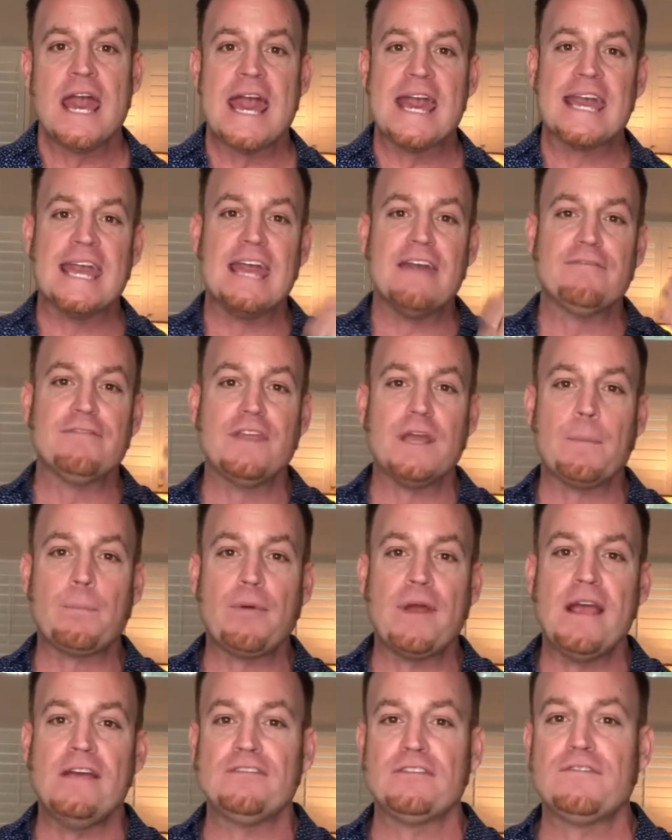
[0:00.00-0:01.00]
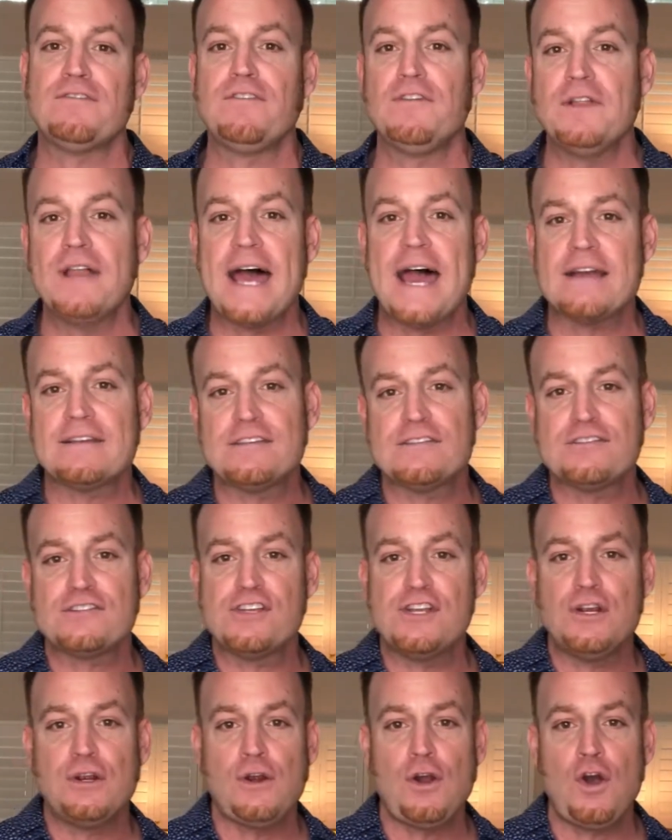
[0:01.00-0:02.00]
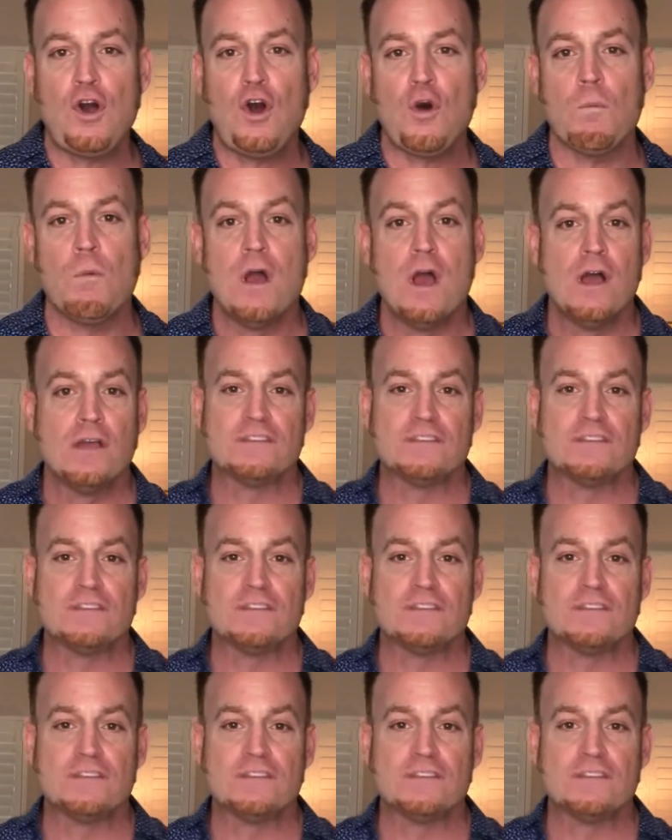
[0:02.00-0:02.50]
and give the appraiser full access to your home.